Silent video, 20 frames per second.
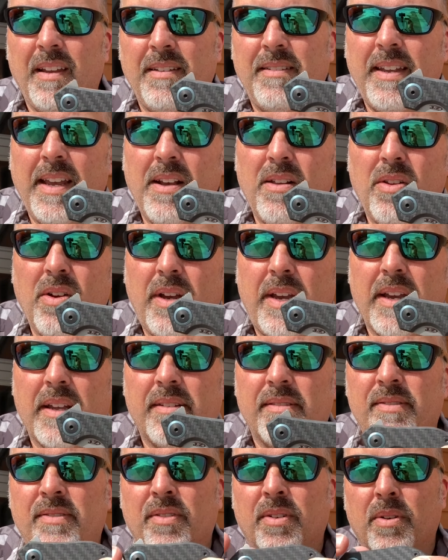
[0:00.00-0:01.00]
take a look
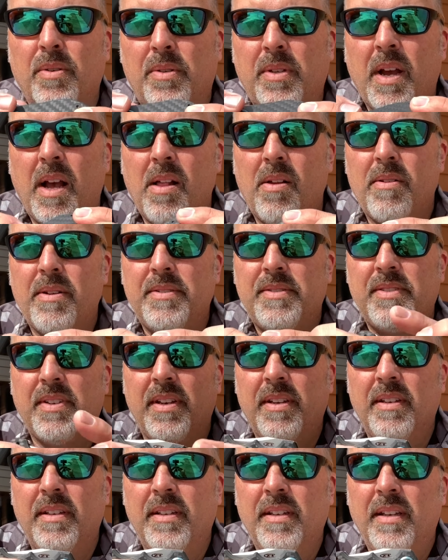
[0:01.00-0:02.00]
at Zero Tolerance
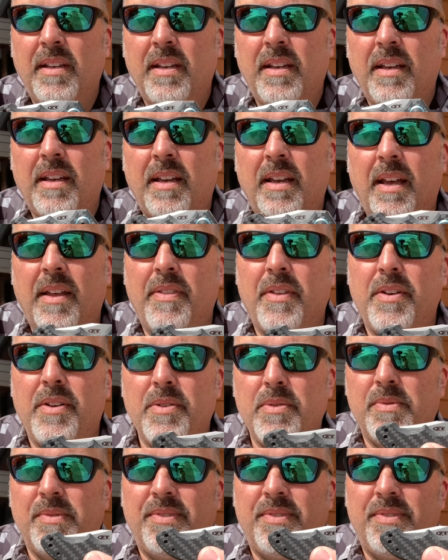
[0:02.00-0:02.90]
and the new